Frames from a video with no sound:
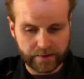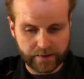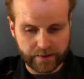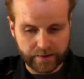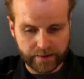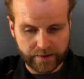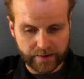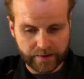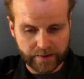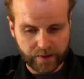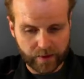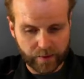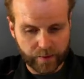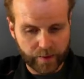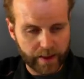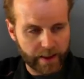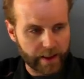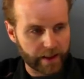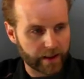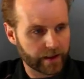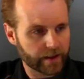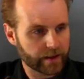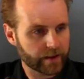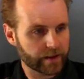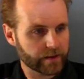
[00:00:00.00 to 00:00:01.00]
Let's go
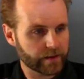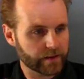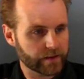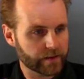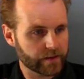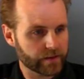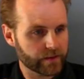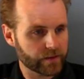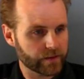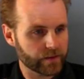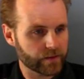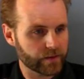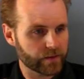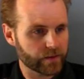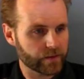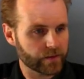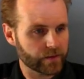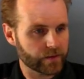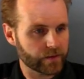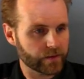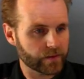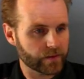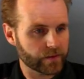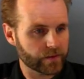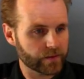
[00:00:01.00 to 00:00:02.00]
back
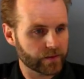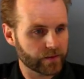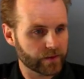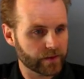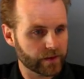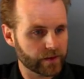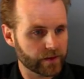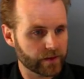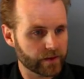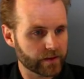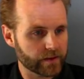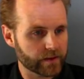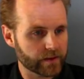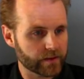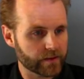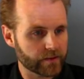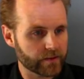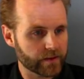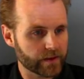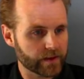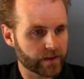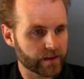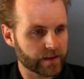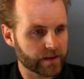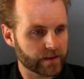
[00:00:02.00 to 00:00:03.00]
to the
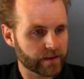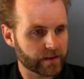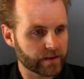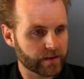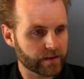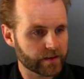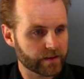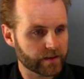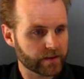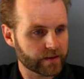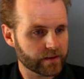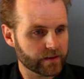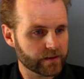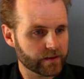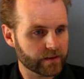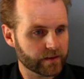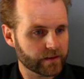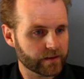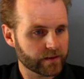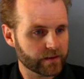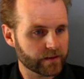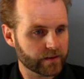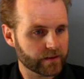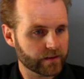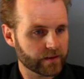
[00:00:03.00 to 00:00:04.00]
hysteresis
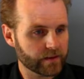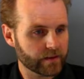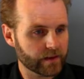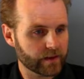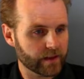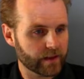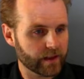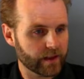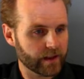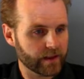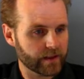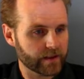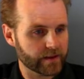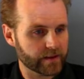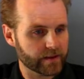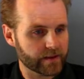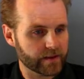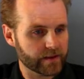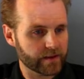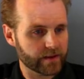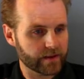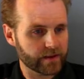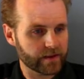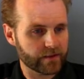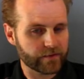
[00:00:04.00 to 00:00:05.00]
and
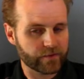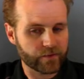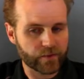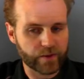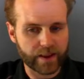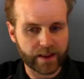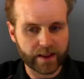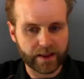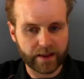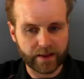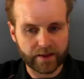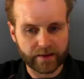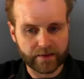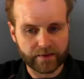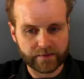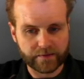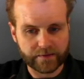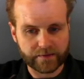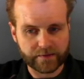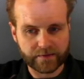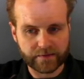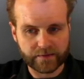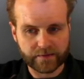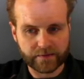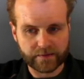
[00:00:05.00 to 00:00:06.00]
see if we have
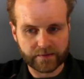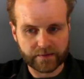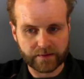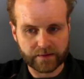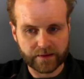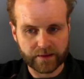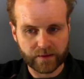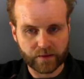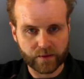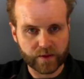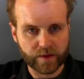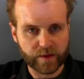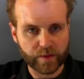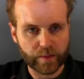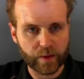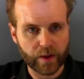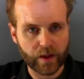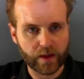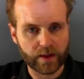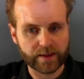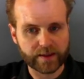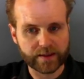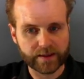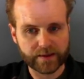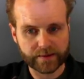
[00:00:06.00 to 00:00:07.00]

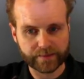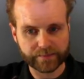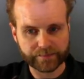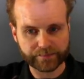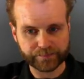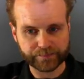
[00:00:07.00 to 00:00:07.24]
response.